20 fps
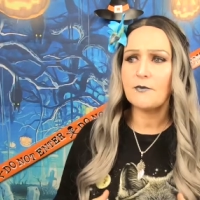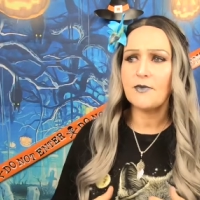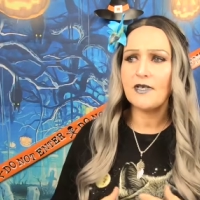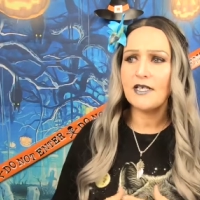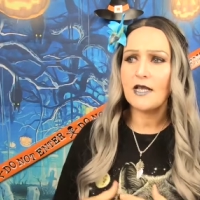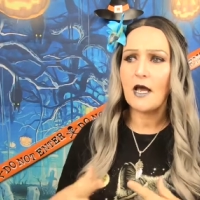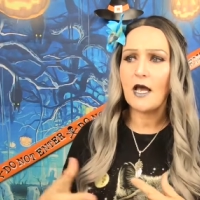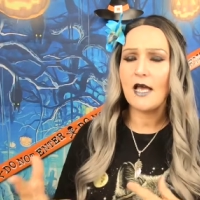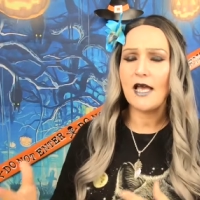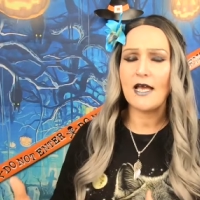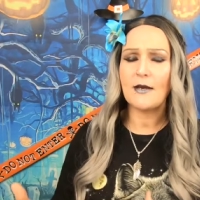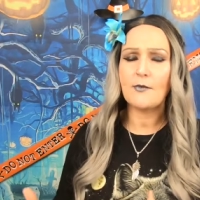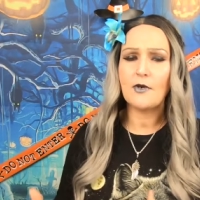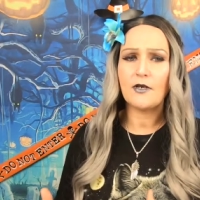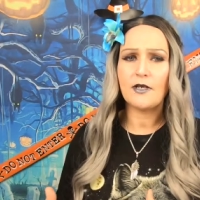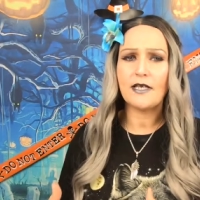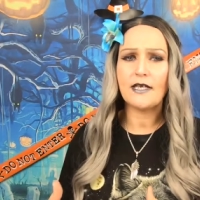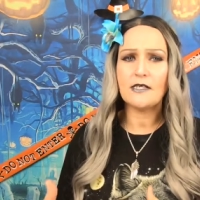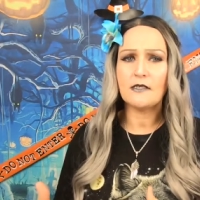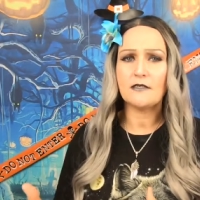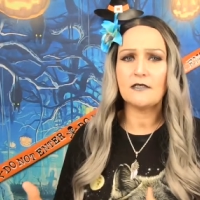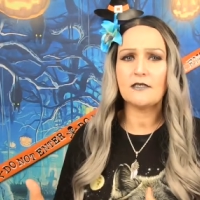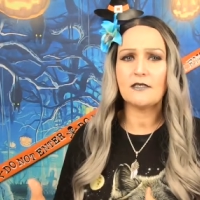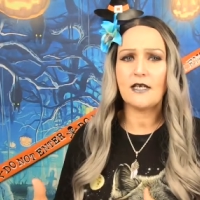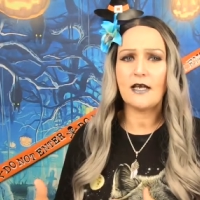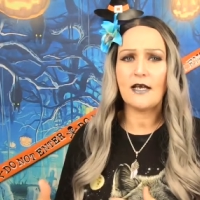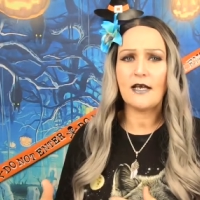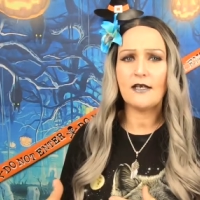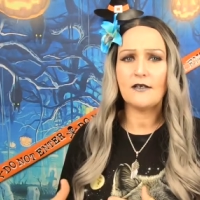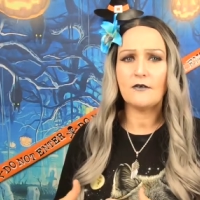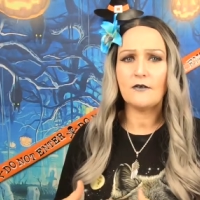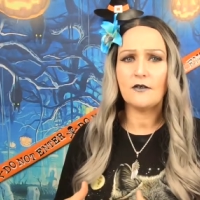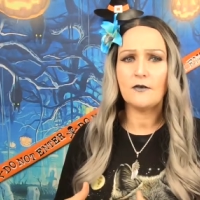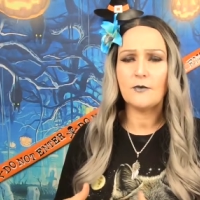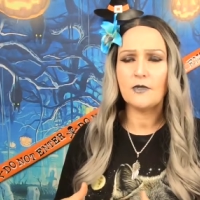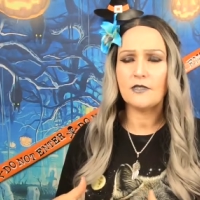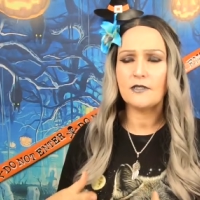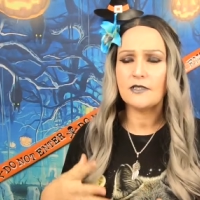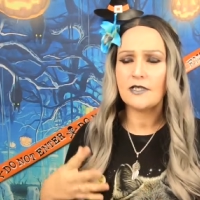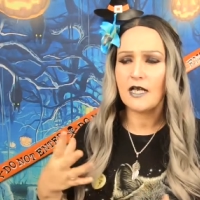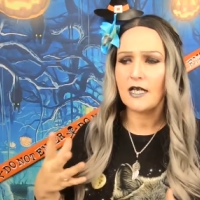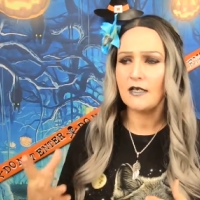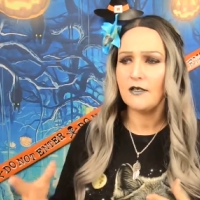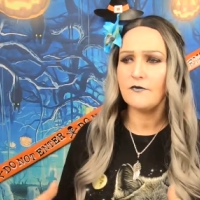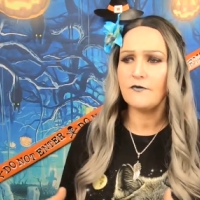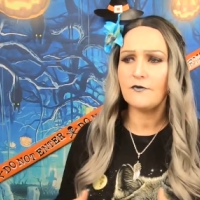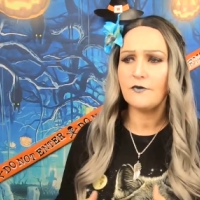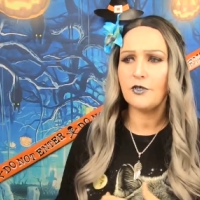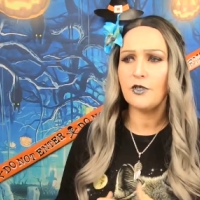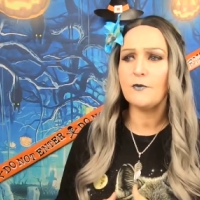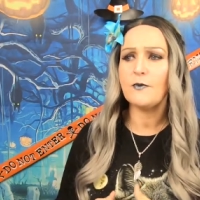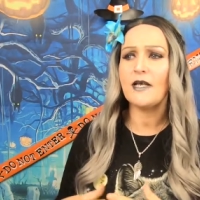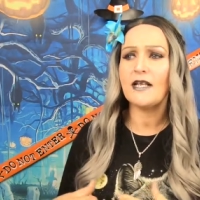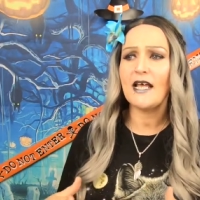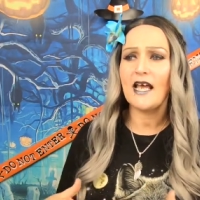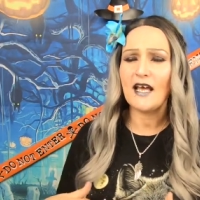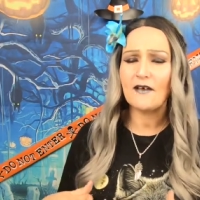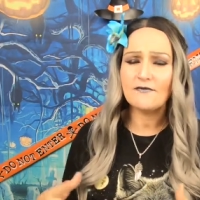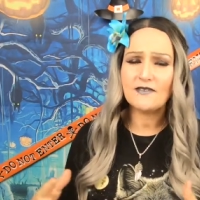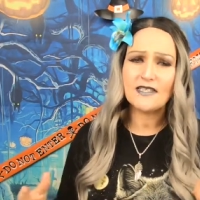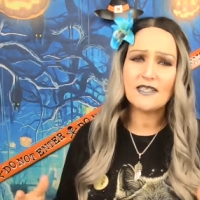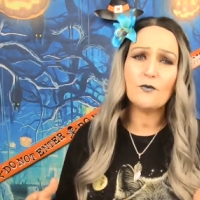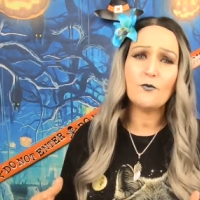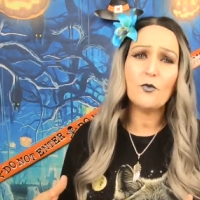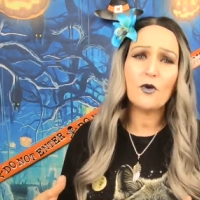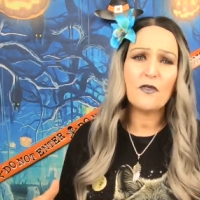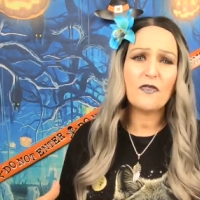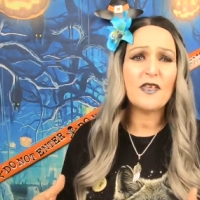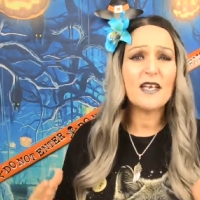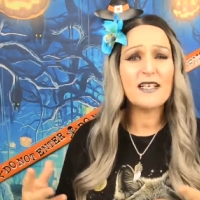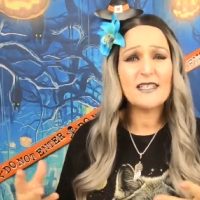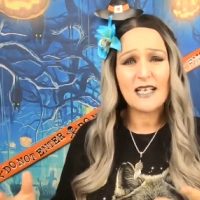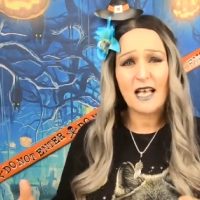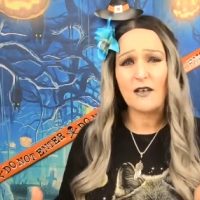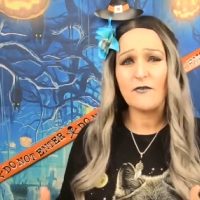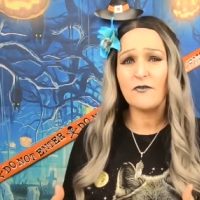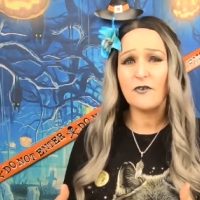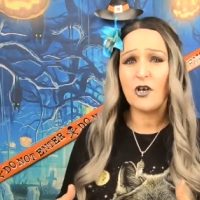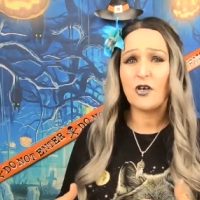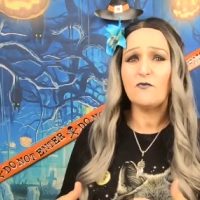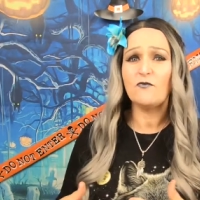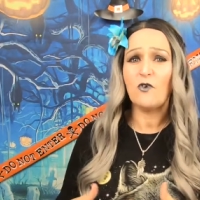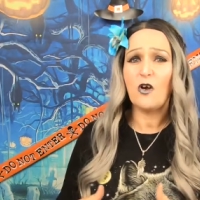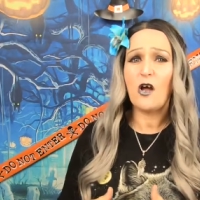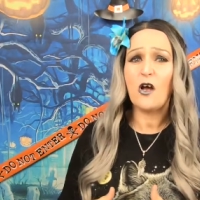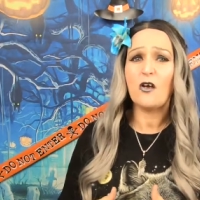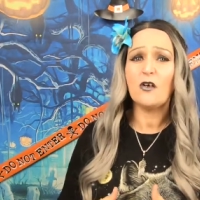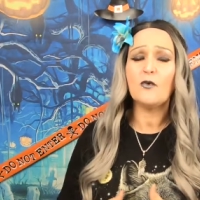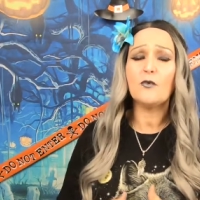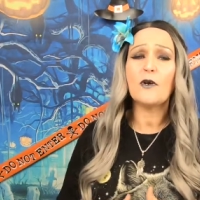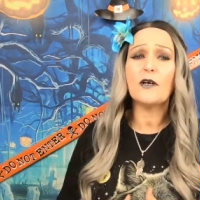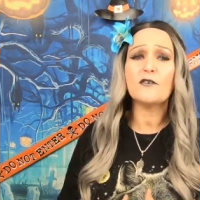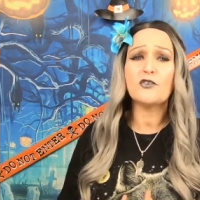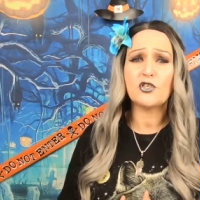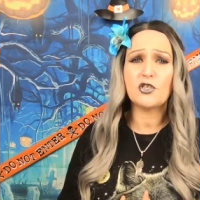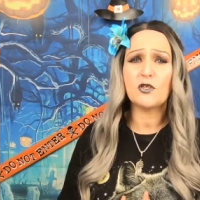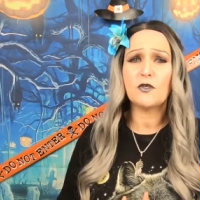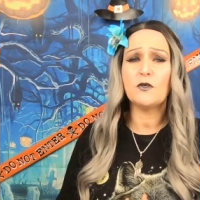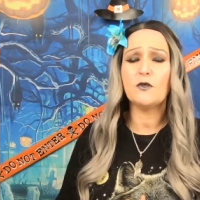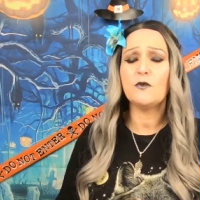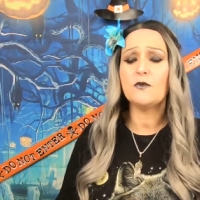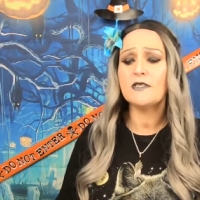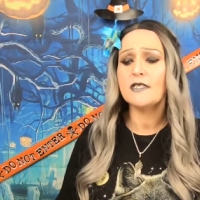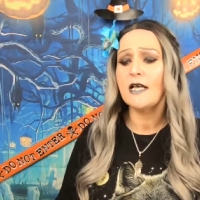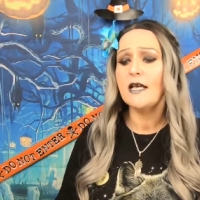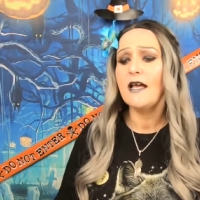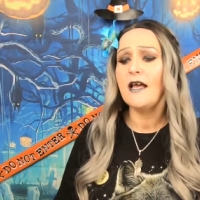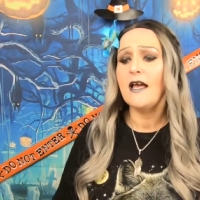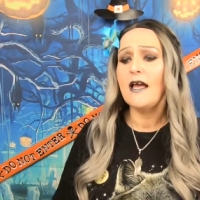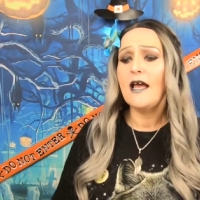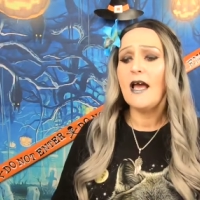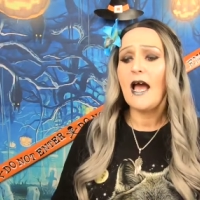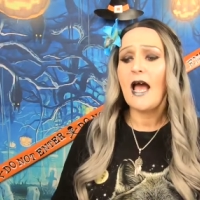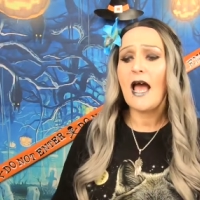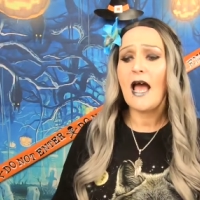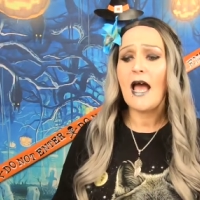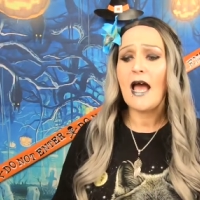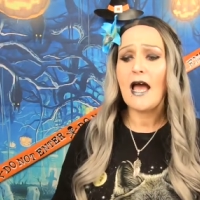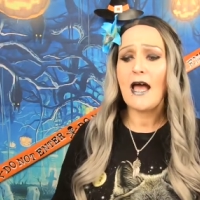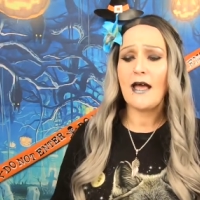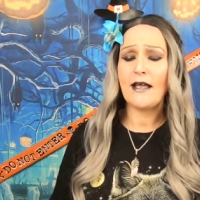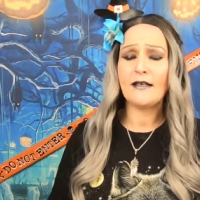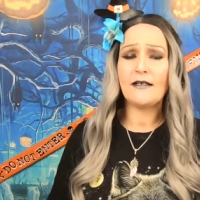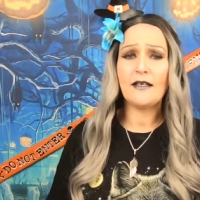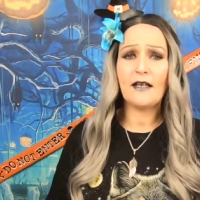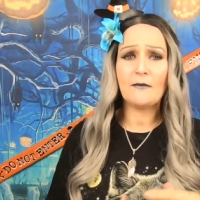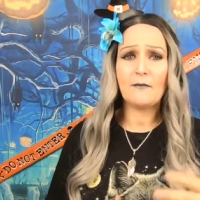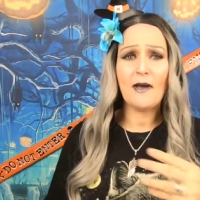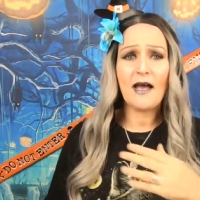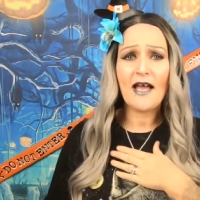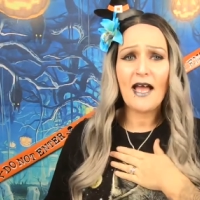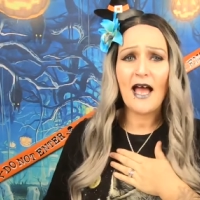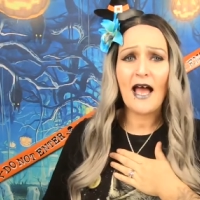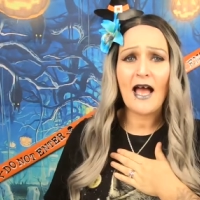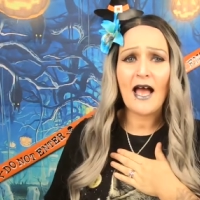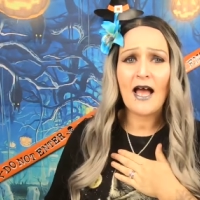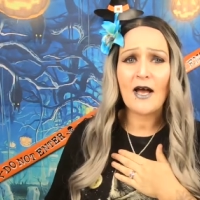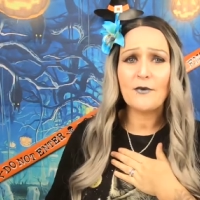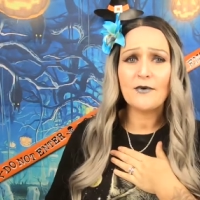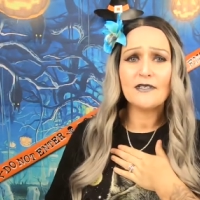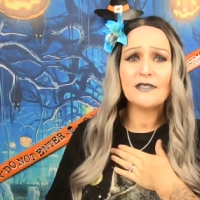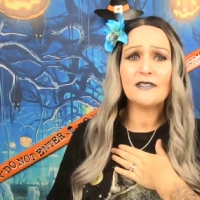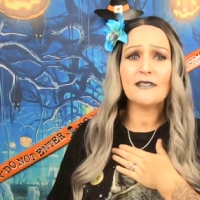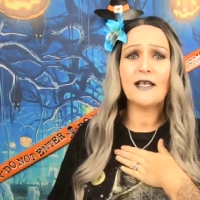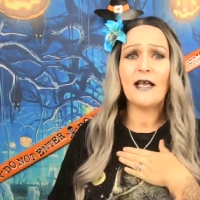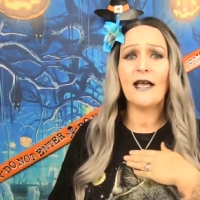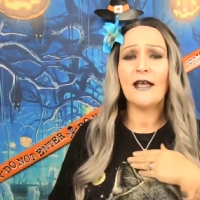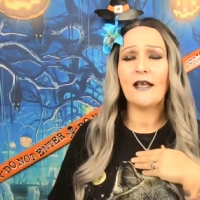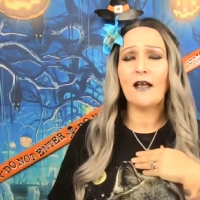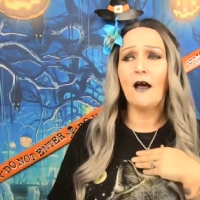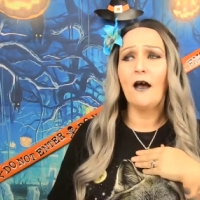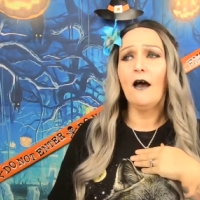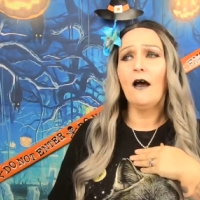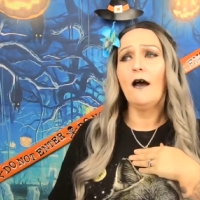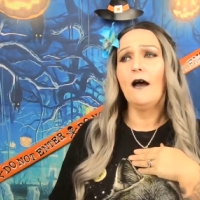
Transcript: I mean, I am on a Killstar Anonymous kind of group, and I have seen where things have gone wrong with shoes, and my heart was like,